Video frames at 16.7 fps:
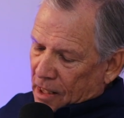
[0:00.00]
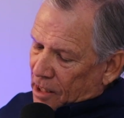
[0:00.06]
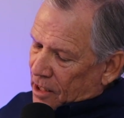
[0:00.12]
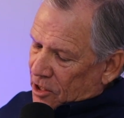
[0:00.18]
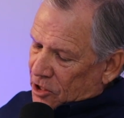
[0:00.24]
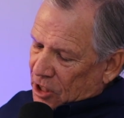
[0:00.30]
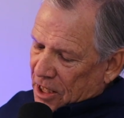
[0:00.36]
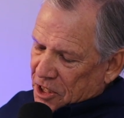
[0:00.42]

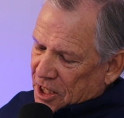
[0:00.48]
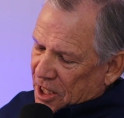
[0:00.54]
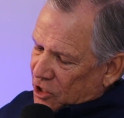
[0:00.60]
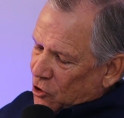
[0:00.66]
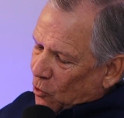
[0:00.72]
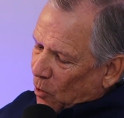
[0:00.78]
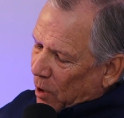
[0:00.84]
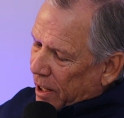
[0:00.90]
Josh,
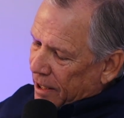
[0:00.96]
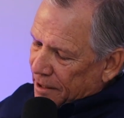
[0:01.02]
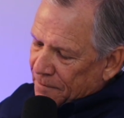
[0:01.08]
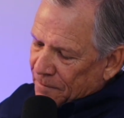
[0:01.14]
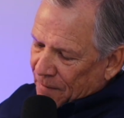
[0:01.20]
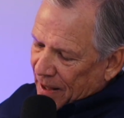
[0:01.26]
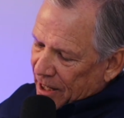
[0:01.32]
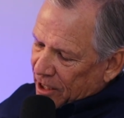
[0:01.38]
that's great.
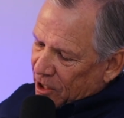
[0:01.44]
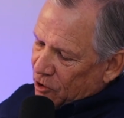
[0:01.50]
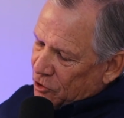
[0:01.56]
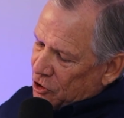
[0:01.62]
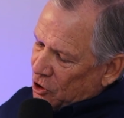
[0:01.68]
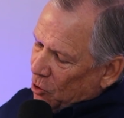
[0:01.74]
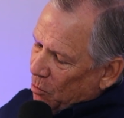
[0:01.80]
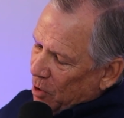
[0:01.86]
Thank you
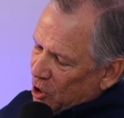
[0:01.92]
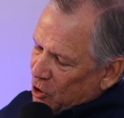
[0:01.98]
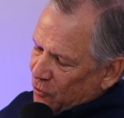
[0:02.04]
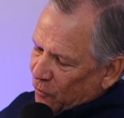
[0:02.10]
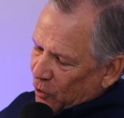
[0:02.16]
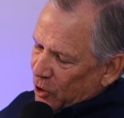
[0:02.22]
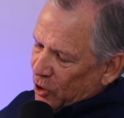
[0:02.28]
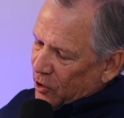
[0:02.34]
so much for your